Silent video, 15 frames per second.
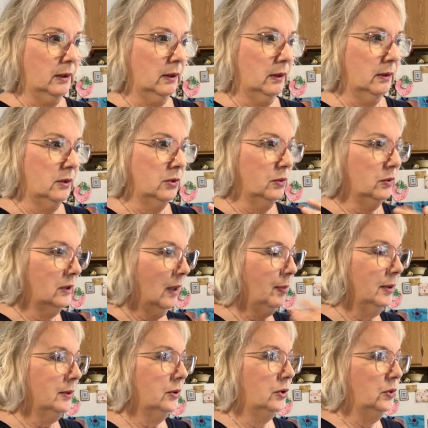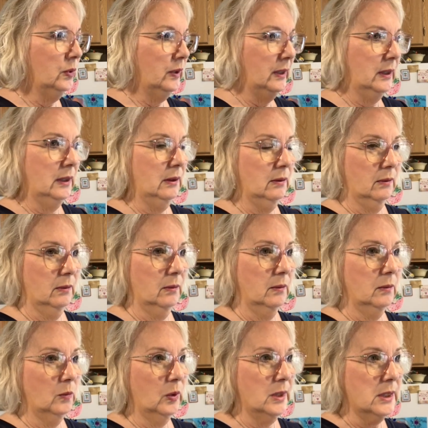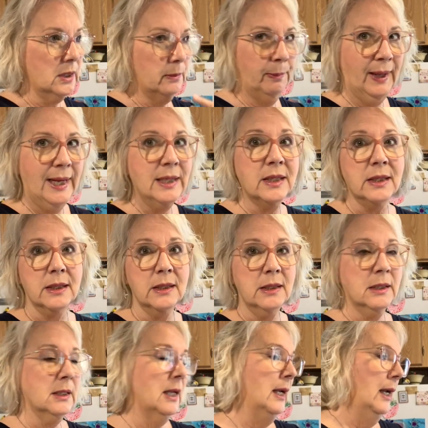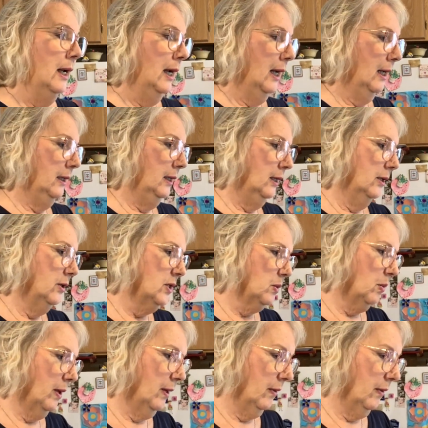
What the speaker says: do double duty with spaces. And here's one of